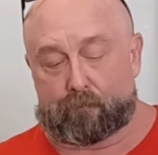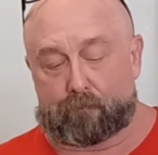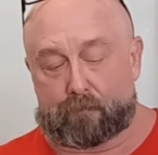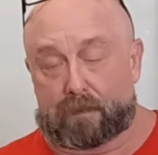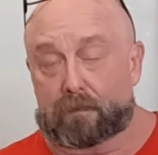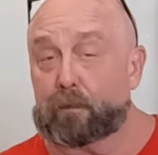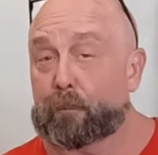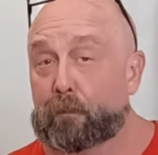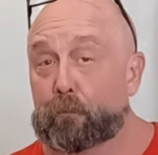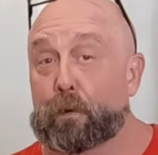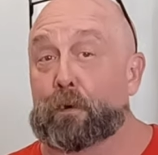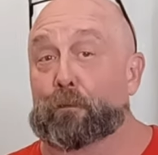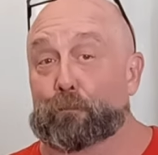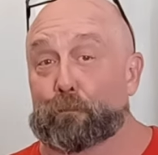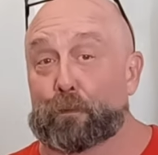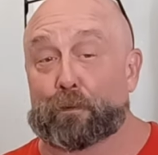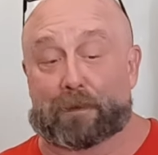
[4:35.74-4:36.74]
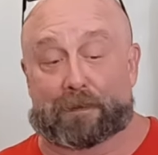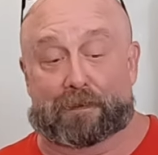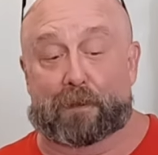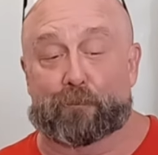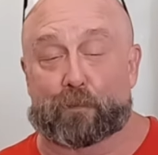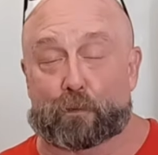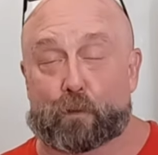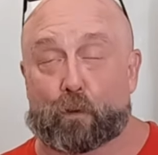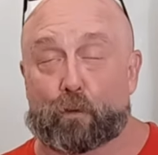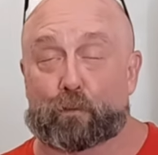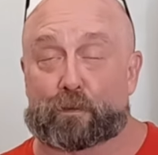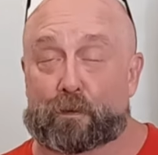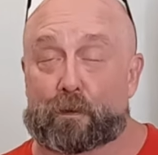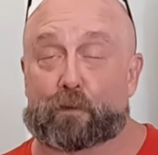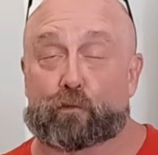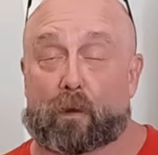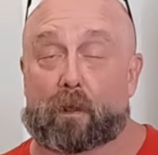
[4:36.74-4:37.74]
This will be really difficult. You're
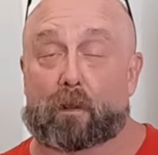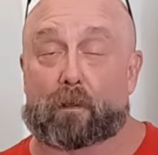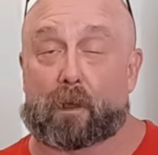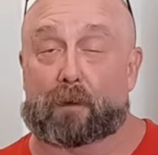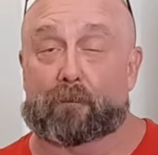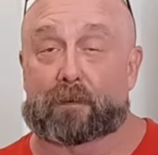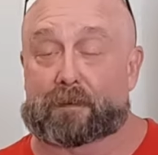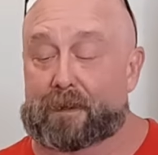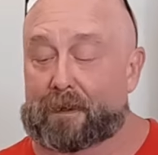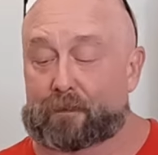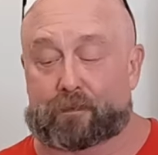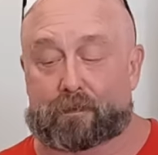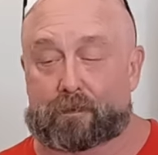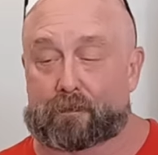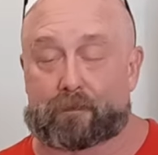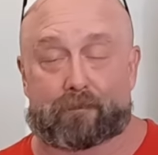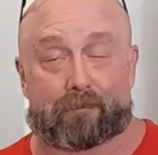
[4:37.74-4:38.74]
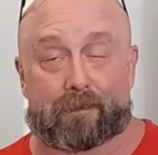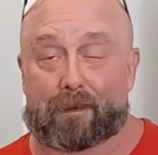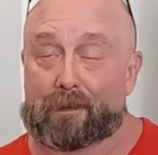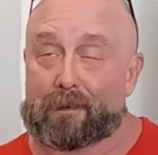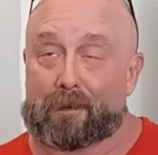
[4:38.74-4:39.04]
going to draw a lot of attention.